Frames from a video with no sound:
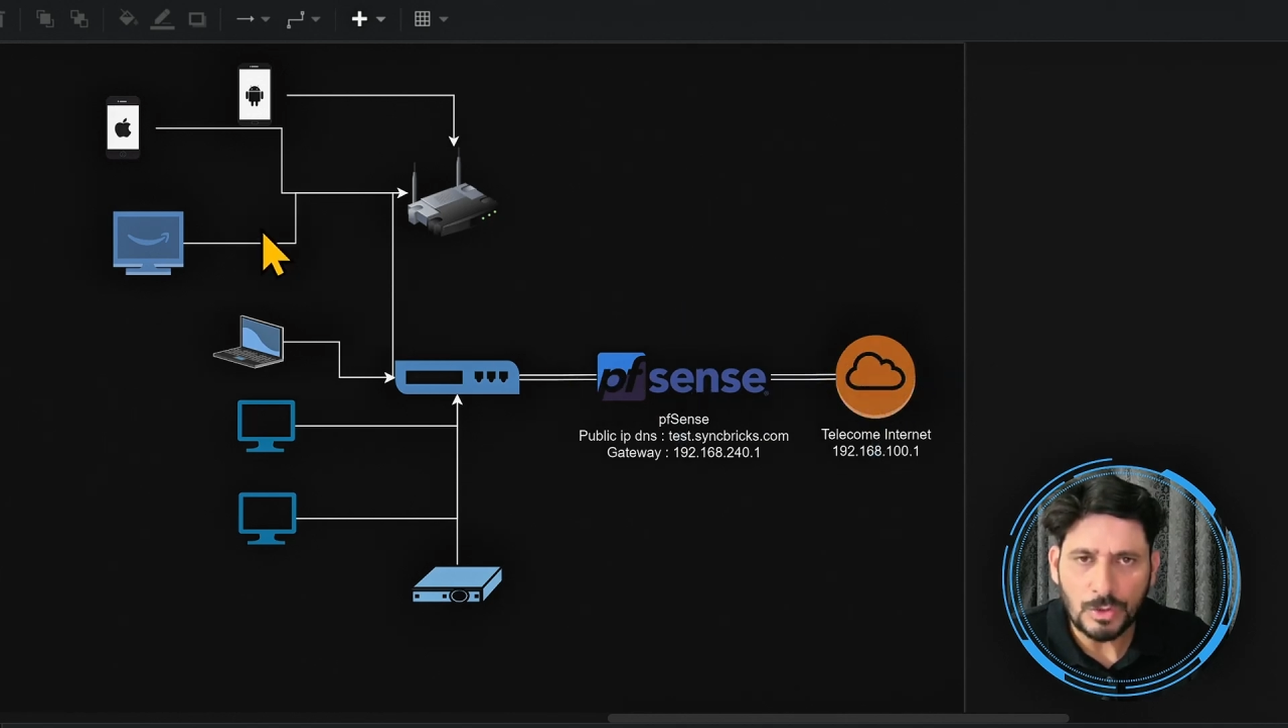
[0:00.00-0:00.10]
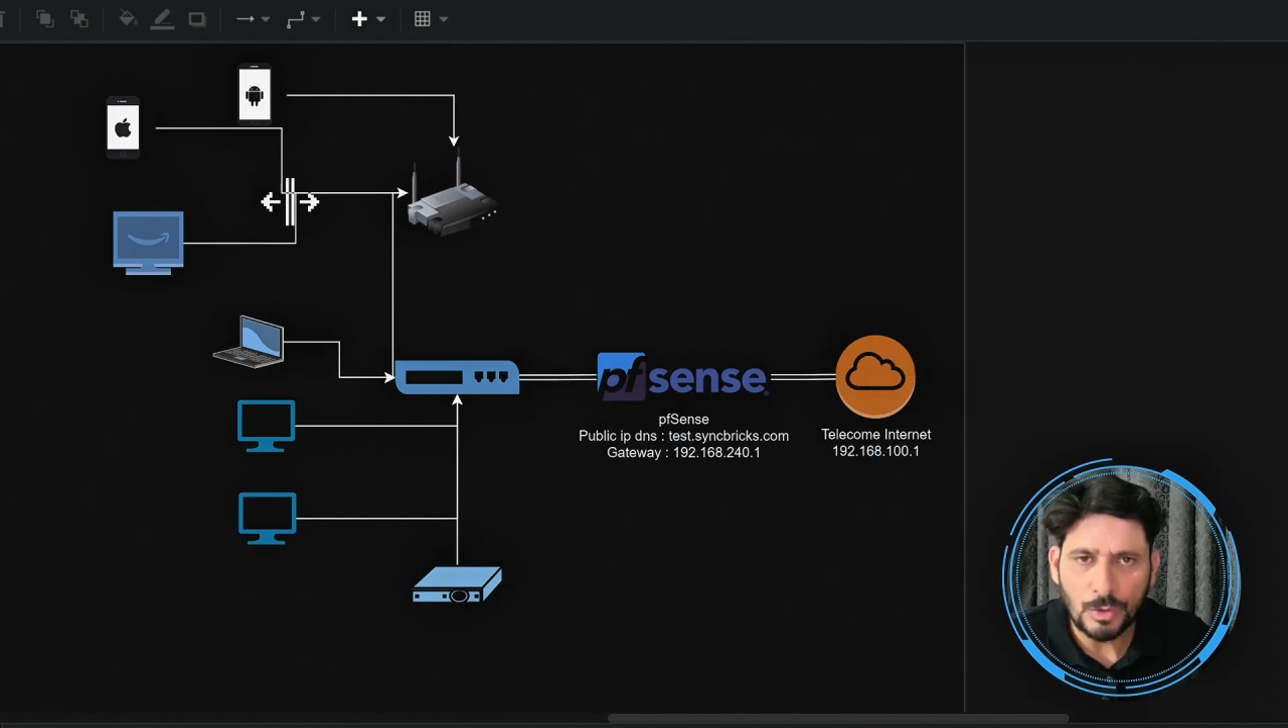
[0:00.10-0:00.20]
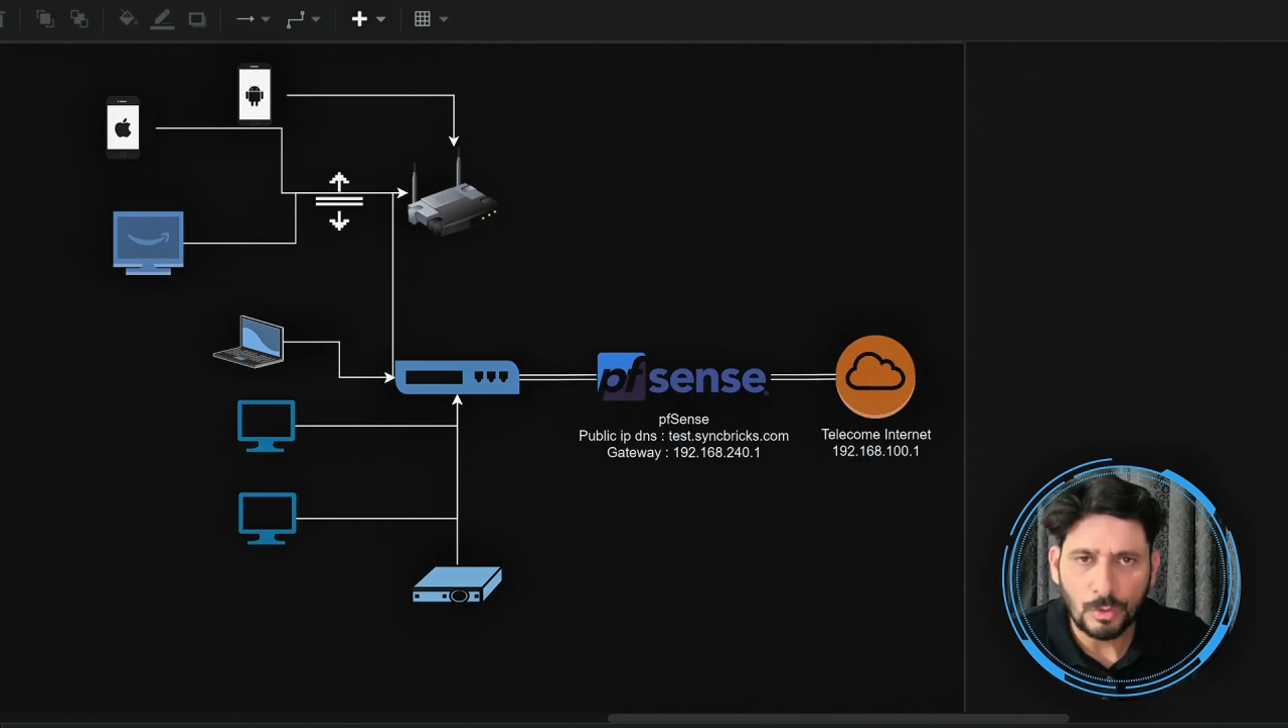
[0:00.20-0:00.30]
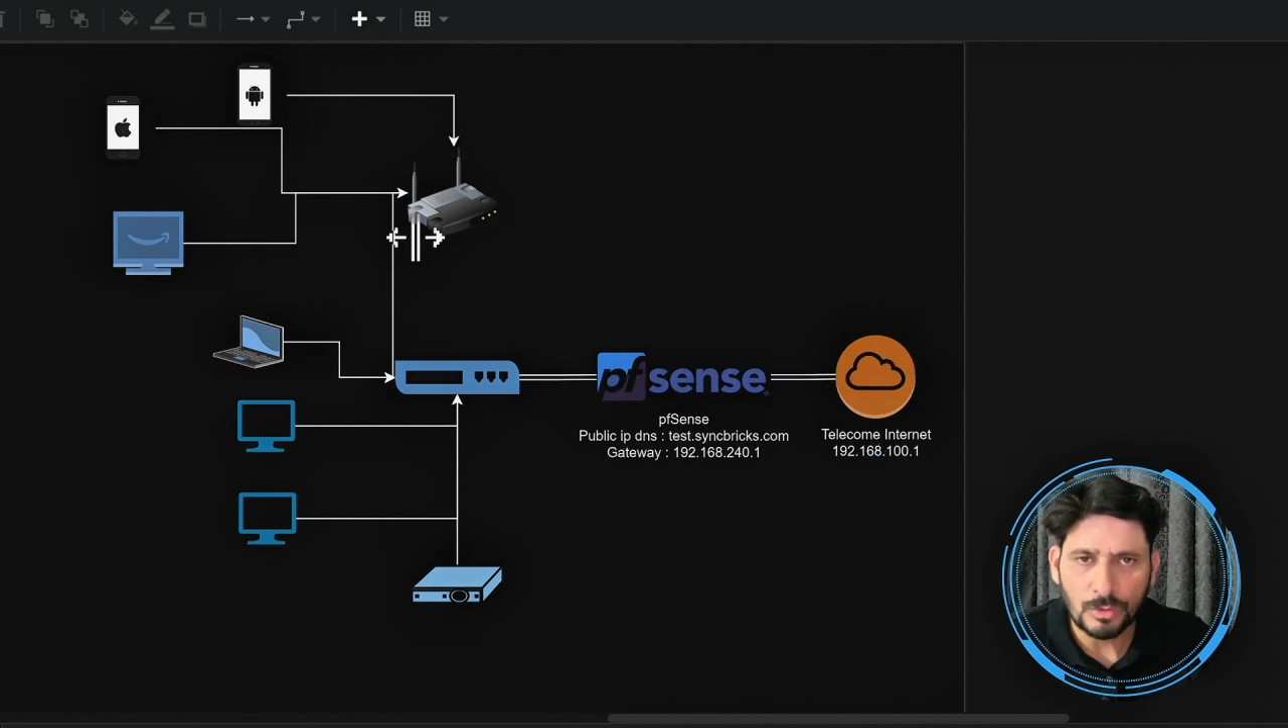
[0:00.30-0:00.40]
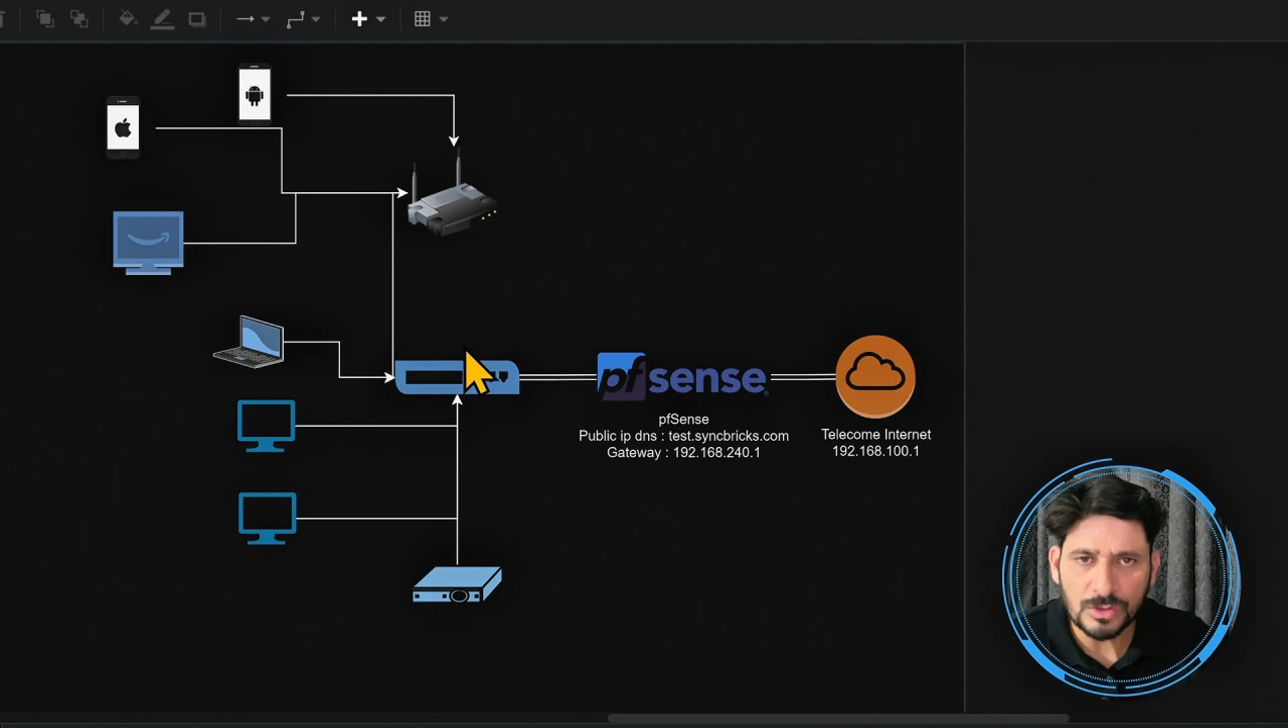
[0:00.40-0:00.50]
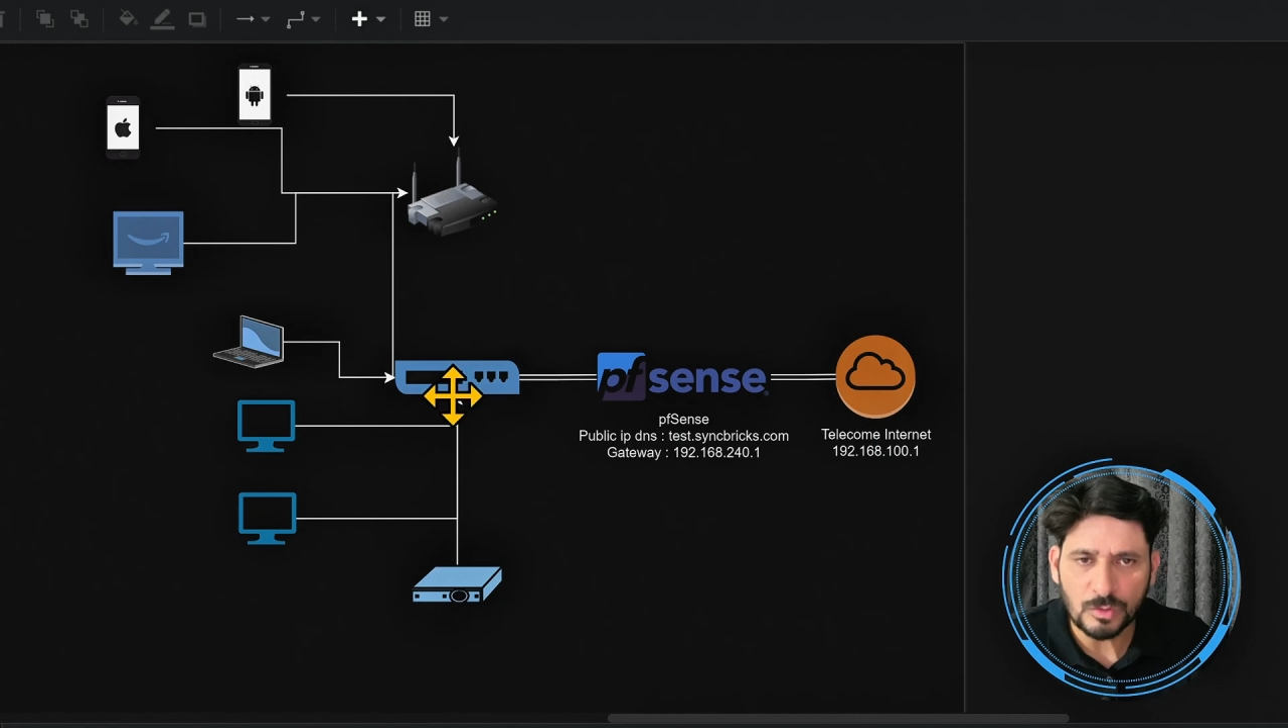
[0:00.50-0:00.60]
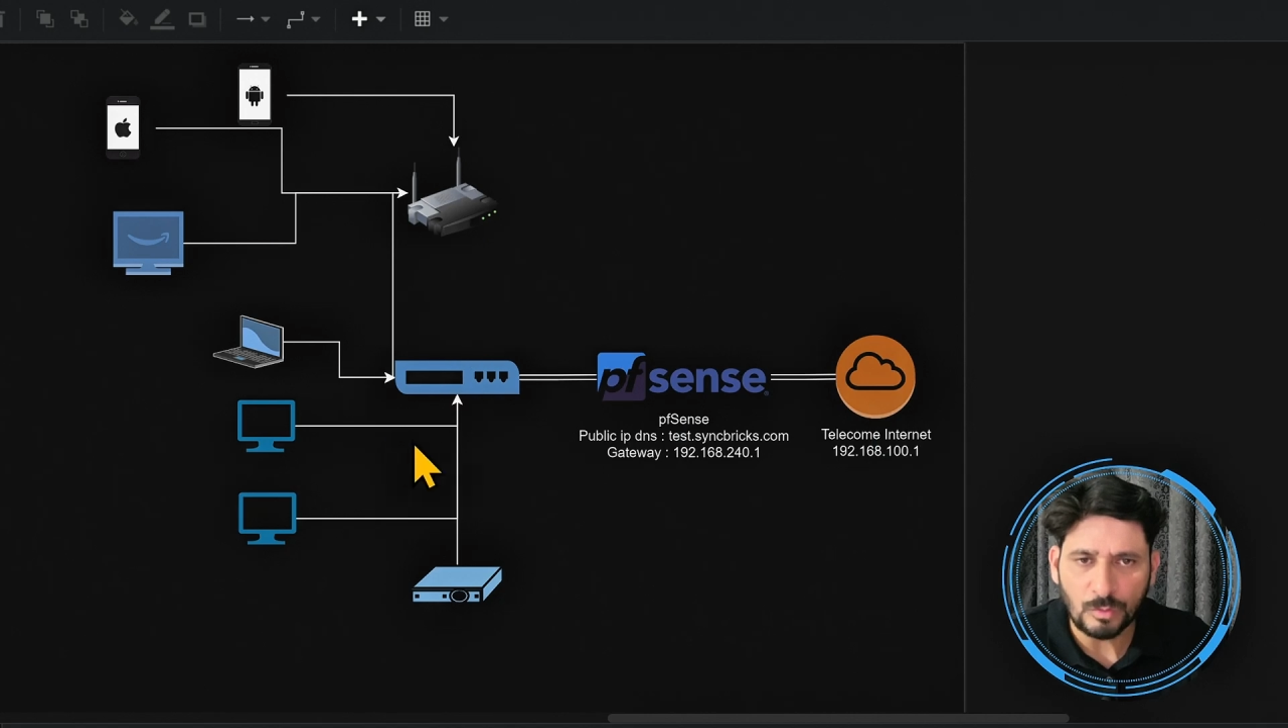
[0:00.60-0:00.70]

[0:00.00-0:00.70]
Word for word: knows